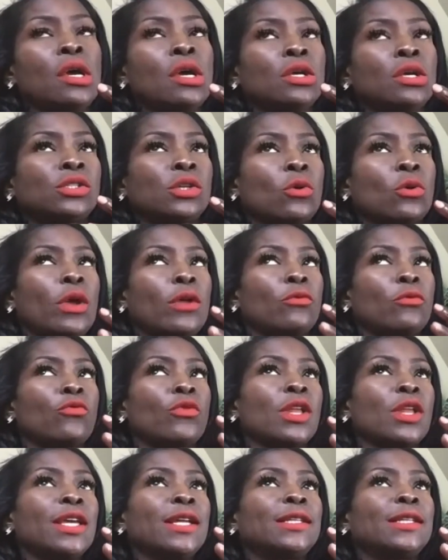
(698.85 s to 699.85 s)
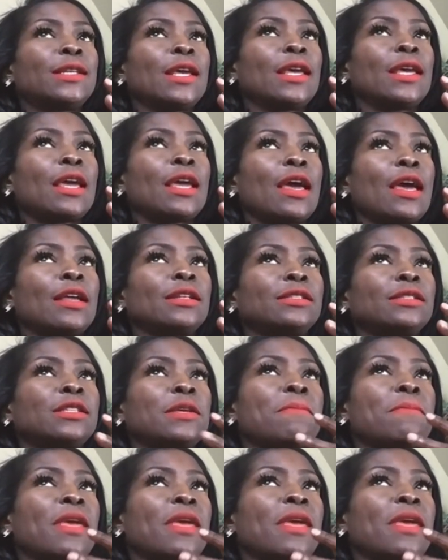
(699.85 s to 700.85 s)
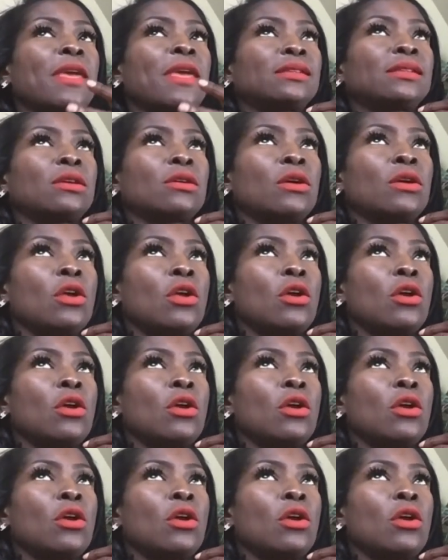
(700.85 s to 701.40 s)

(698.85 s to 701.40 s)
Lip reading: So it really, to me, it's